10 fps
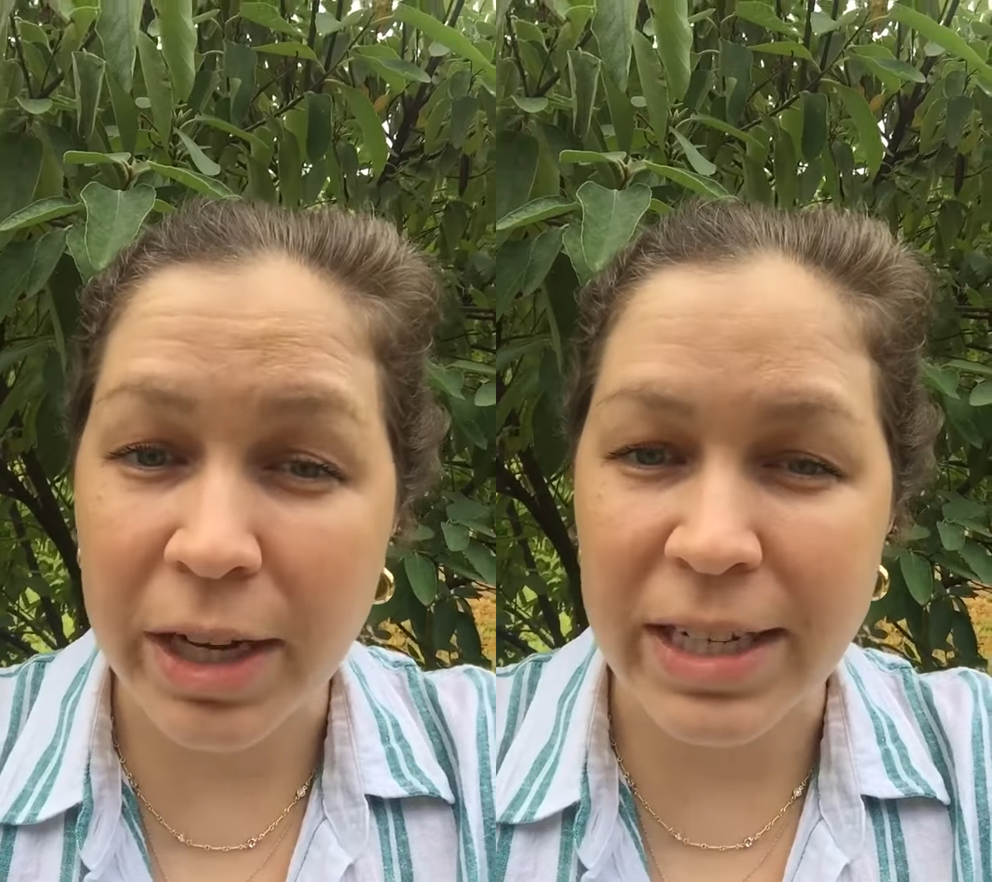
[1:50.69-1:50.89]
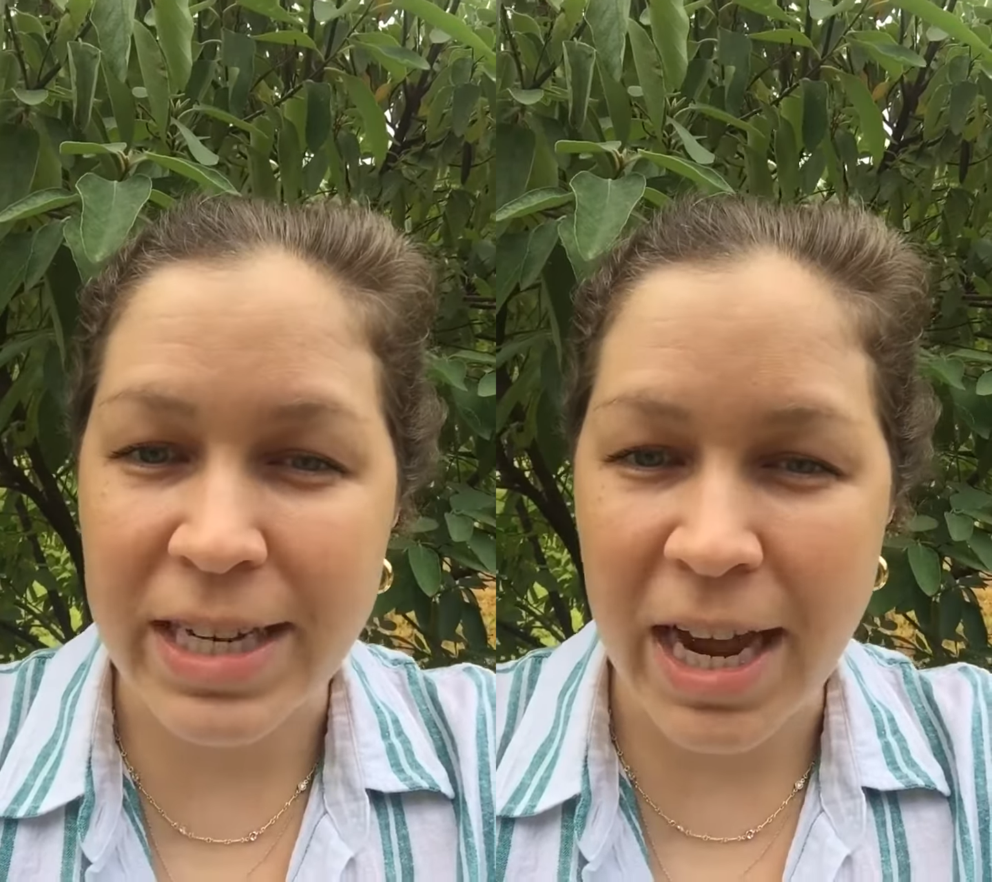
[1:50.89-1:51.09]

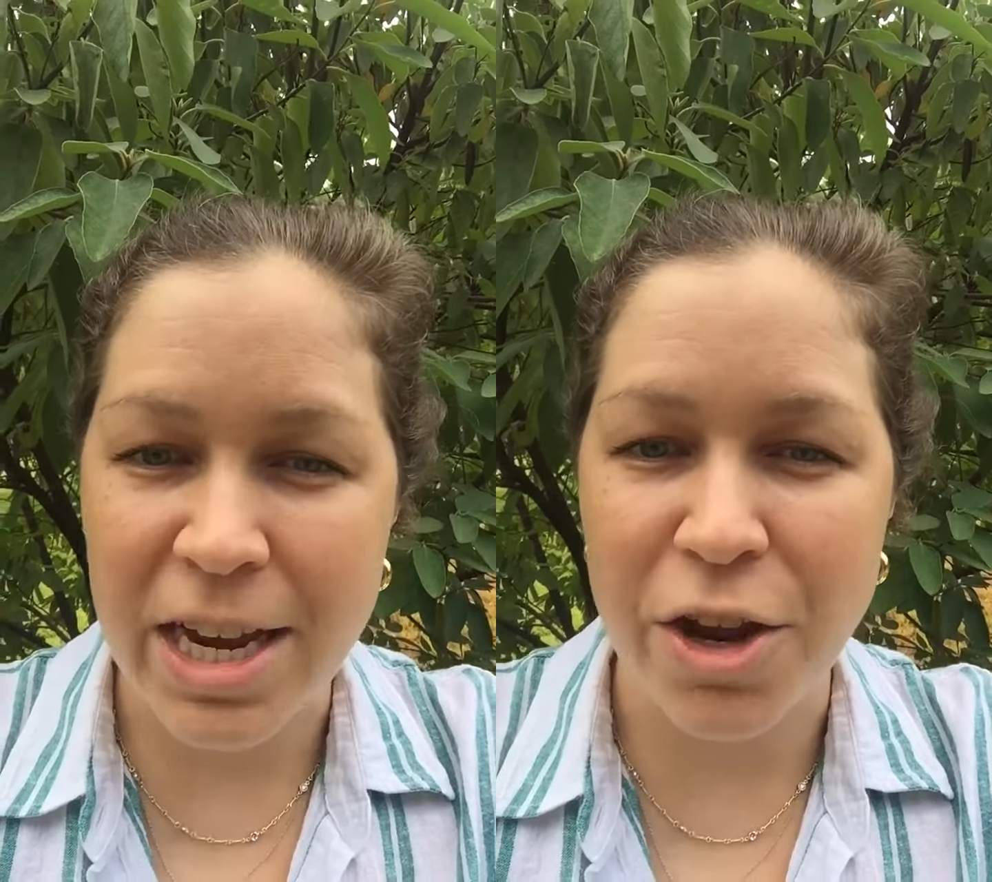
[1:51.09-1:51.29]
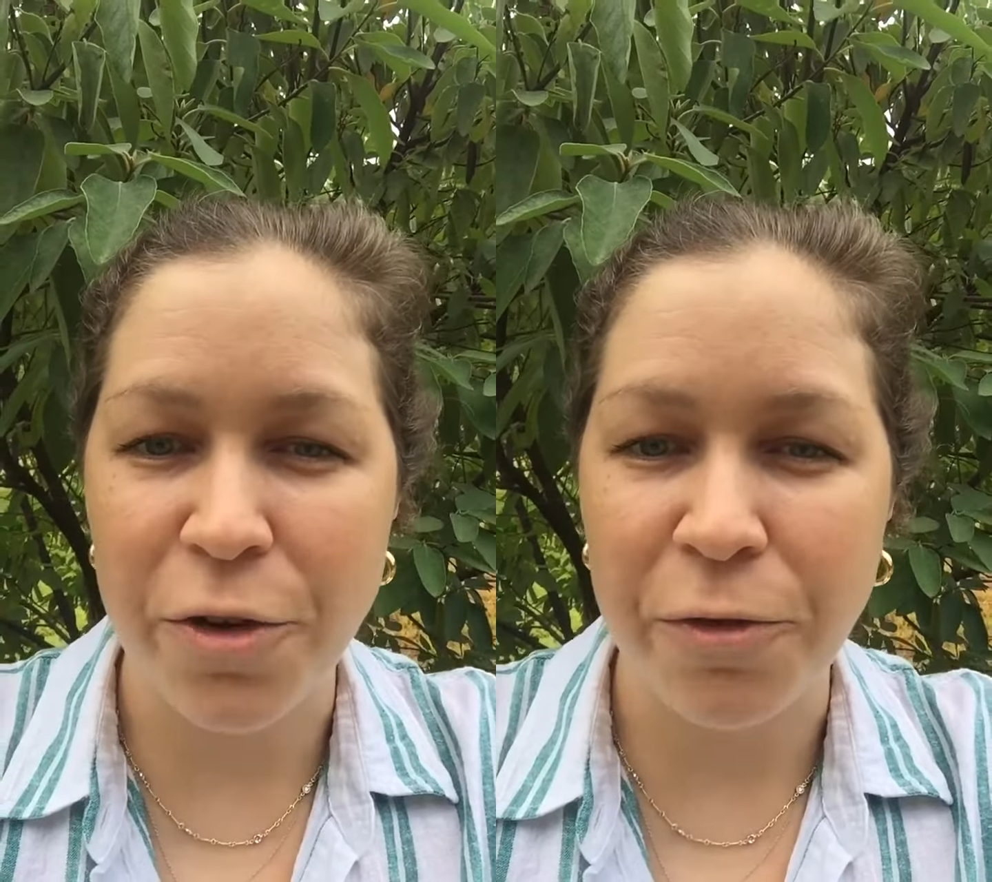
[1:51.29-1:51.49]

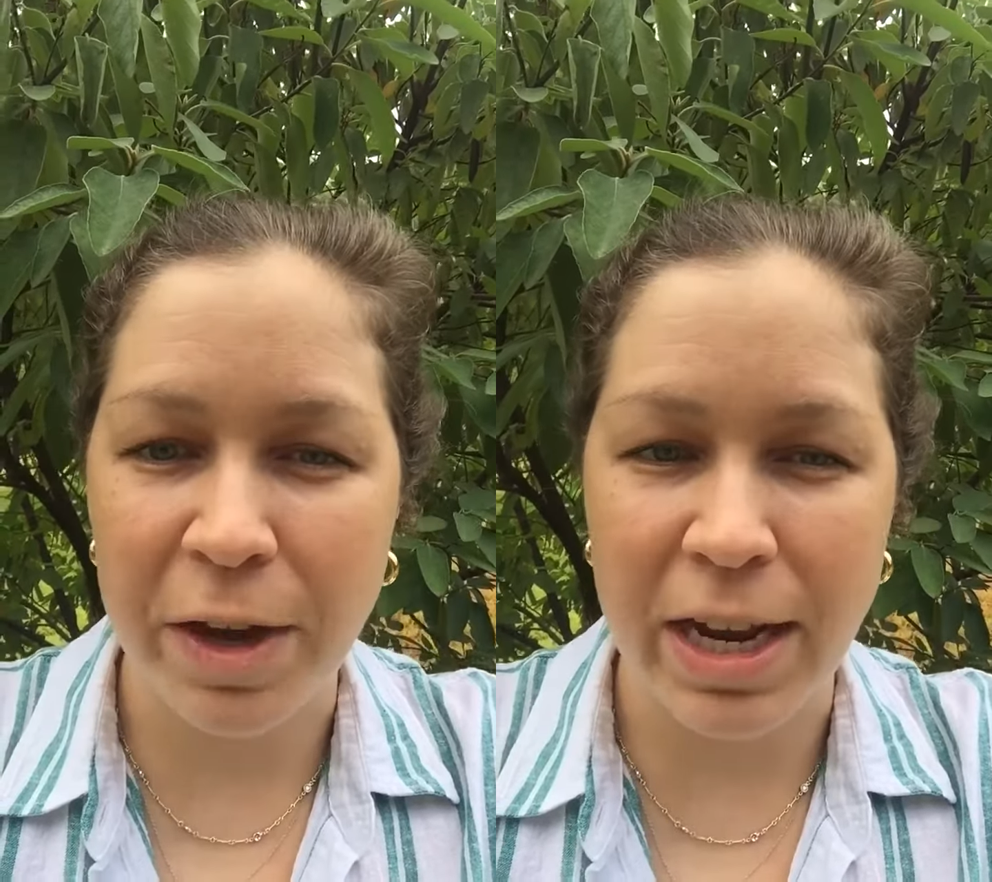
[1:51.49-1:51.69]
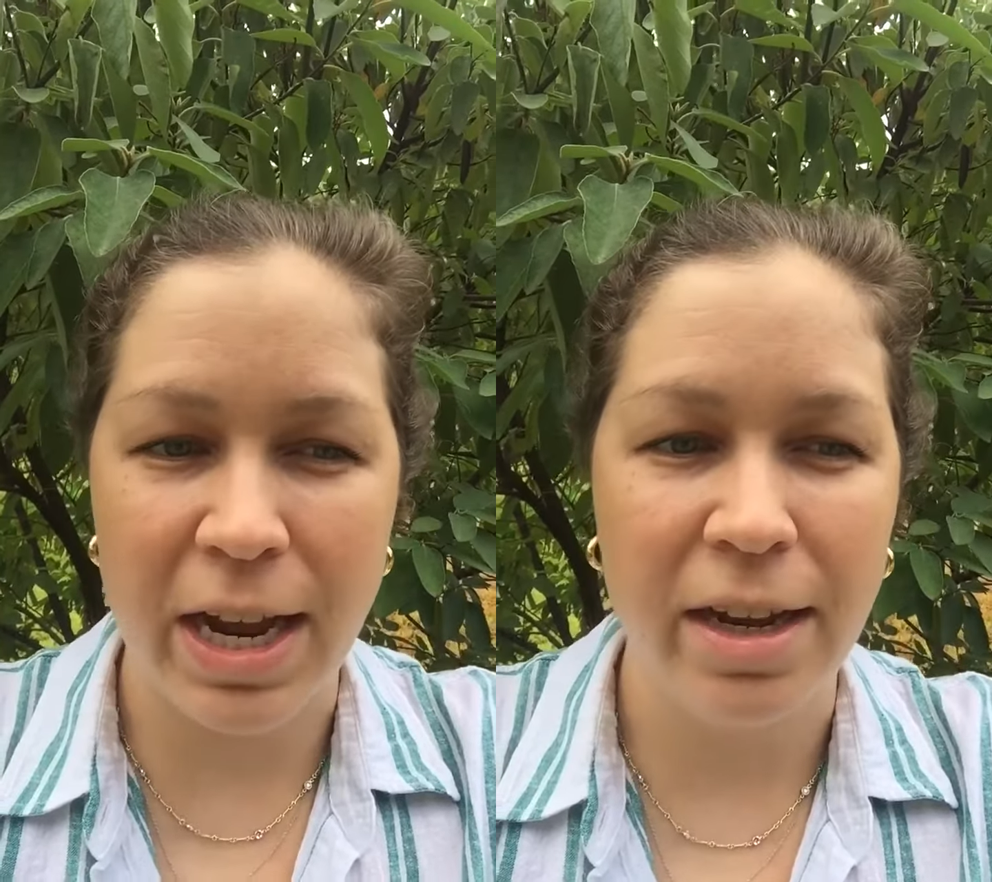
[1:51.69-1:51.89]
continue
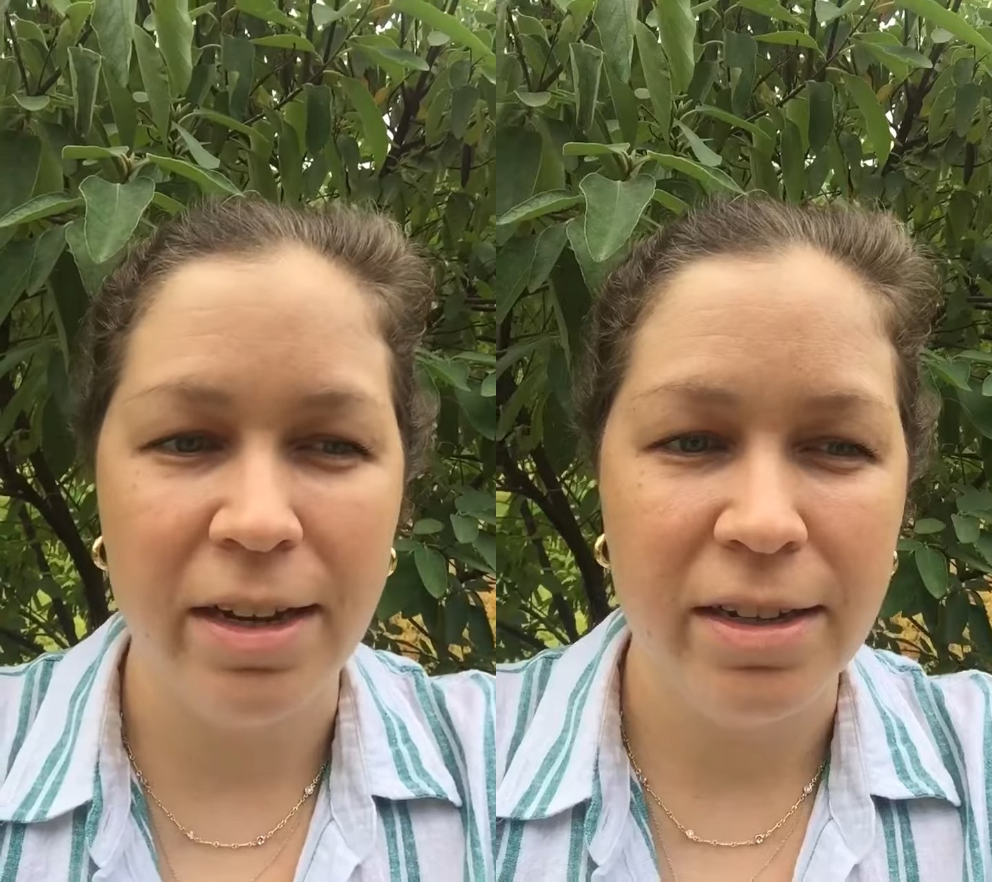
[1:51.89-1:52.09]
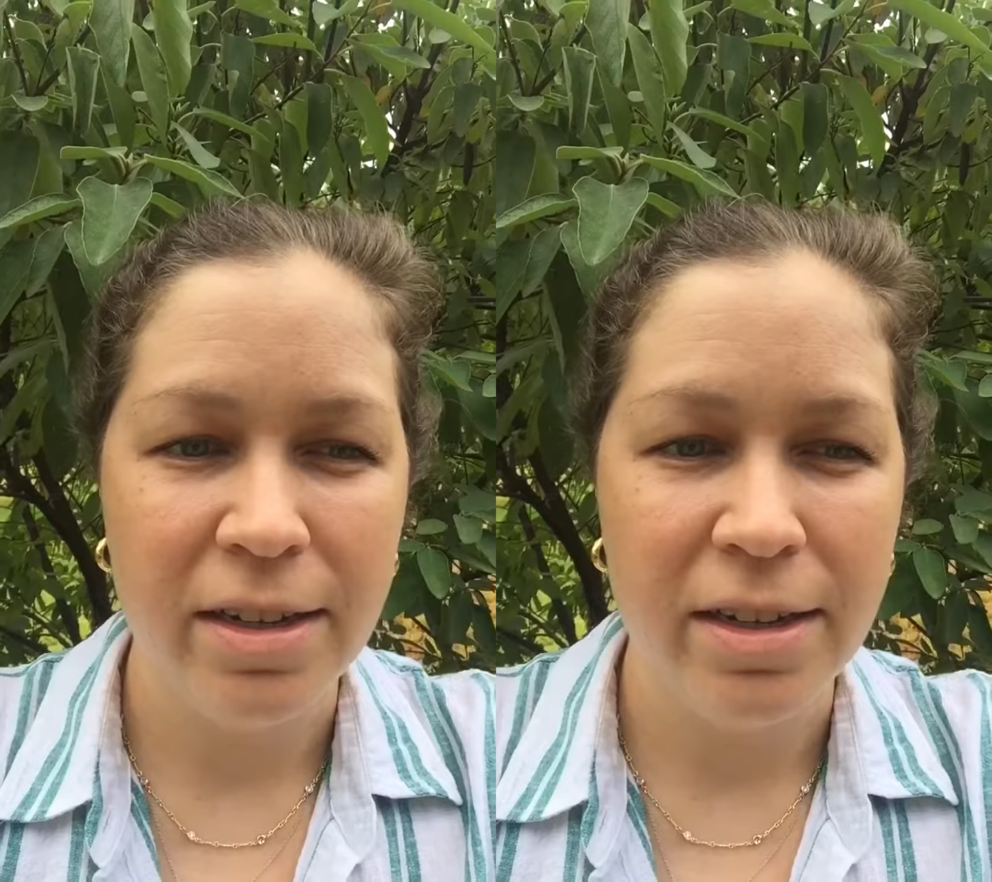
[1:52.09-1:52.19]
feeding